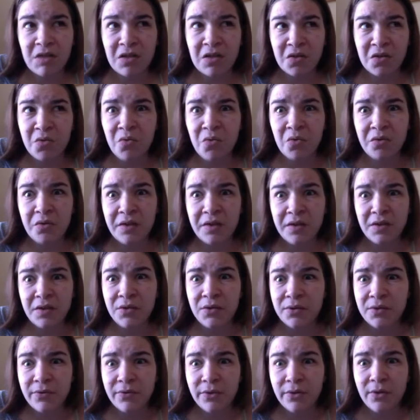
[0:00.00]
cool. That's
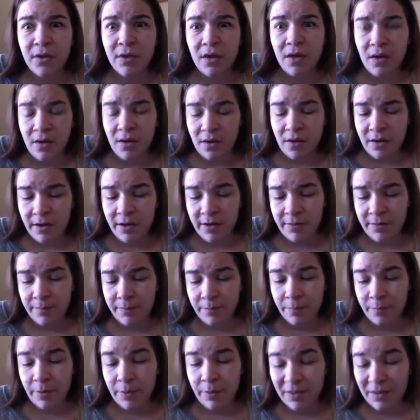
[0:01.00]
useful.
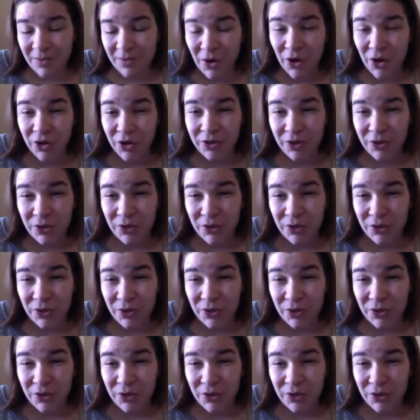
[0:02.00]
But it's harder